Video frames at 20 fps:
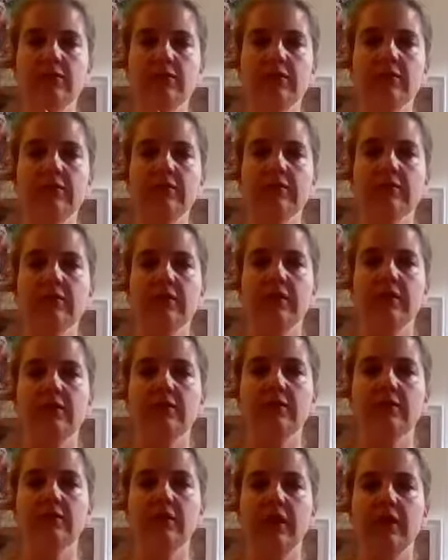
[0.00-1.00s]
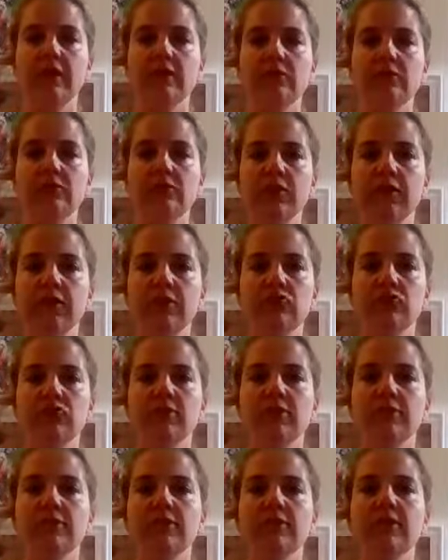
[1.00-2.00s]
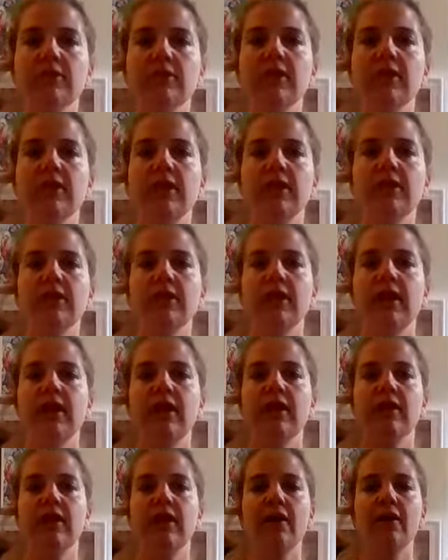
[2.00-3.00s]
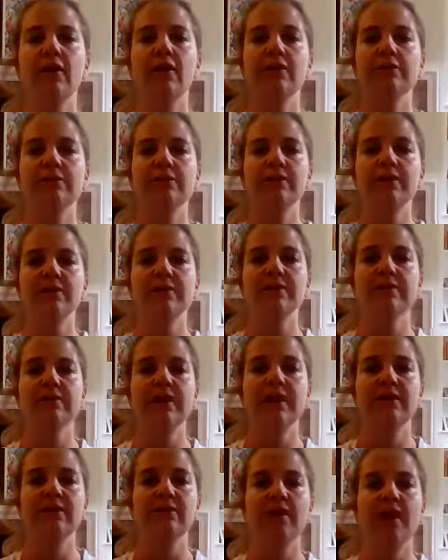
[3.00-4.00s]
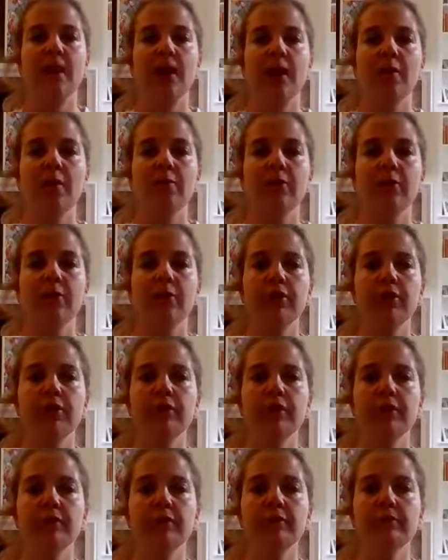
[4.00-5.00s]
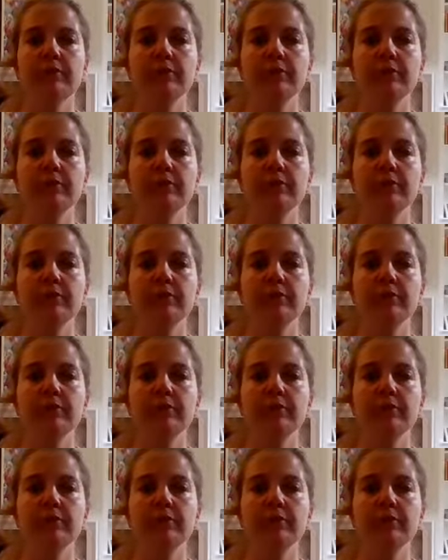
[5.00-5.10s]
on to sun salutations. Inhale, arms extend upward.